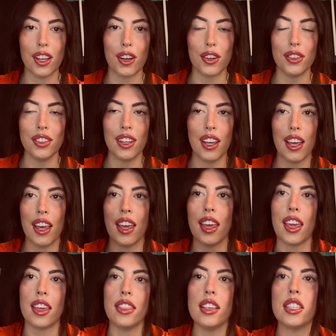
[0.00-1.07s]
Hello.
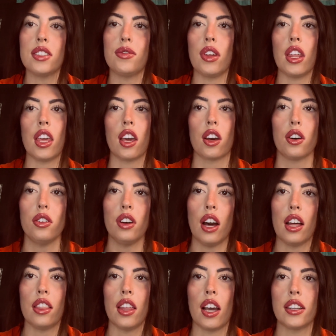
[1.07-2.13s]
In this video,
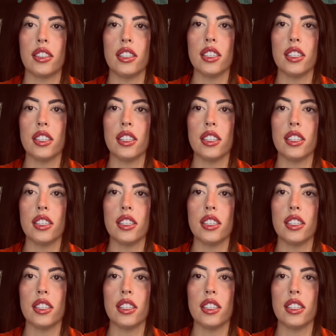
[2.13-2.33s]
I'd like to